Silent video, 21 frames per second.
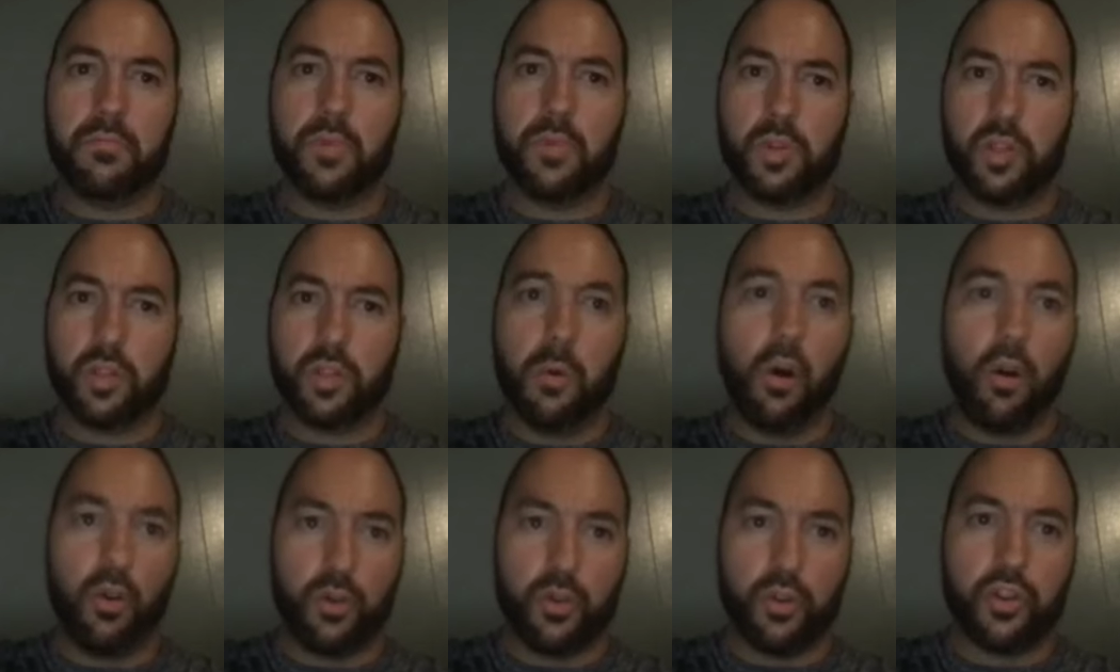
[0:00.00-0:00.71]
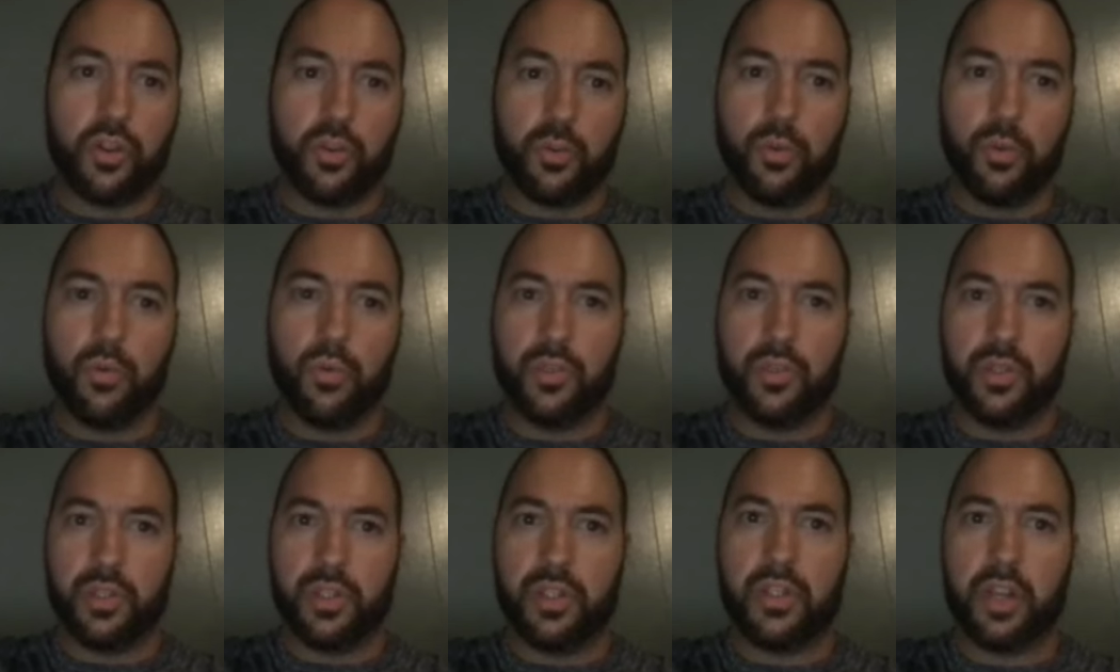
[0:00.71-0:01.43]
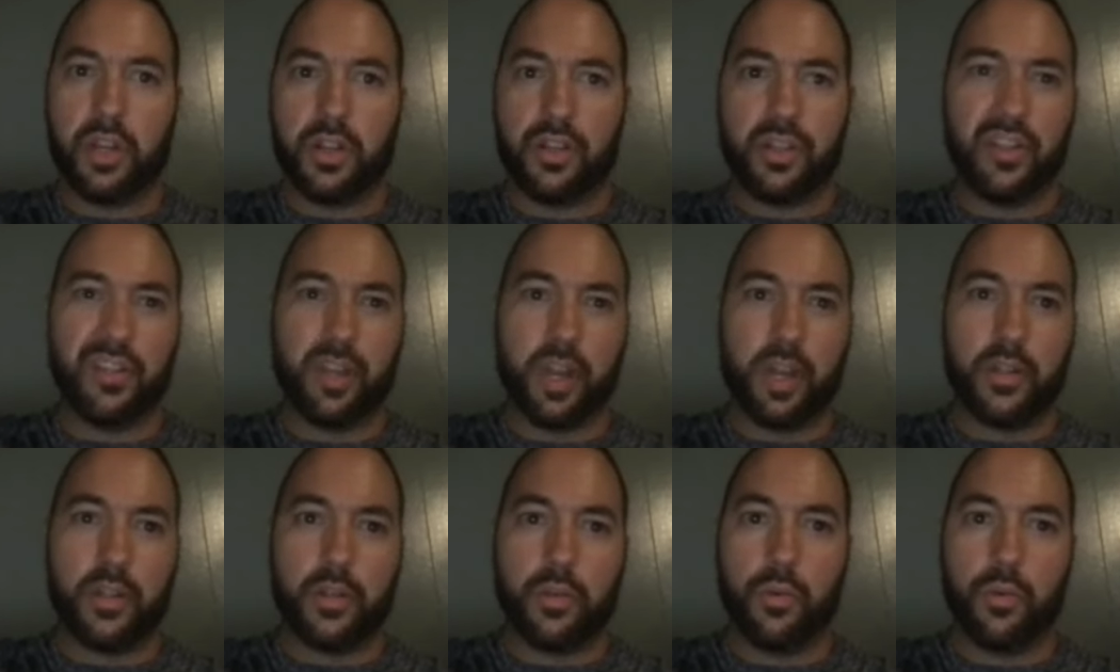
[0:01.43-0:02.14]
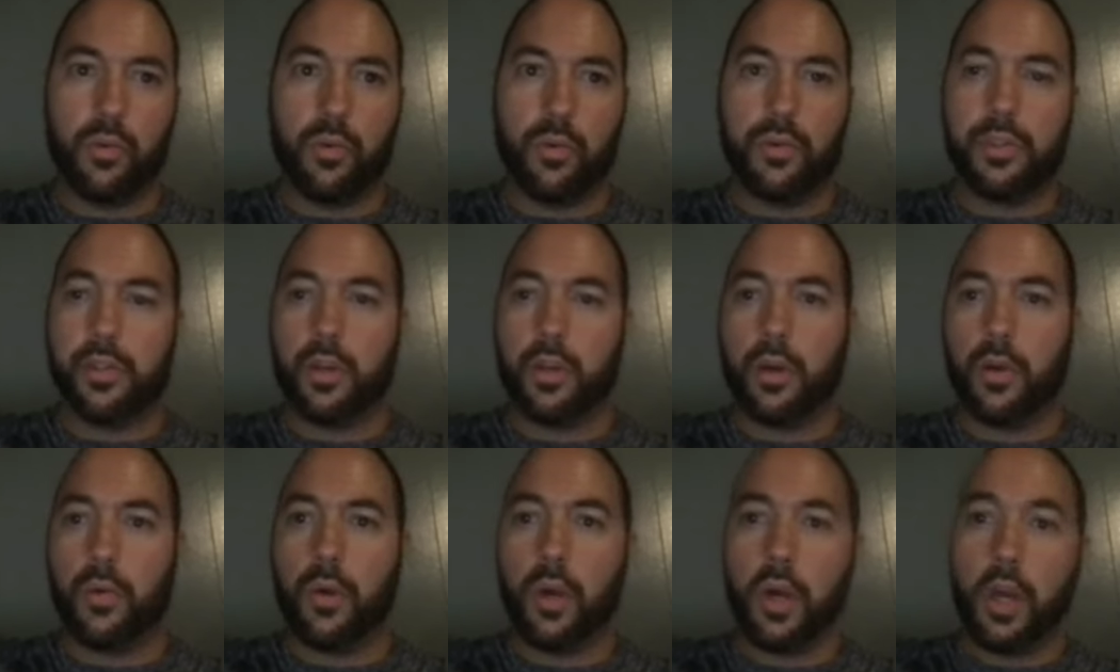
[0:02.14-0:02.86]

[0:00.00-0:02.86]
the smaller schools and such, the tech schools. So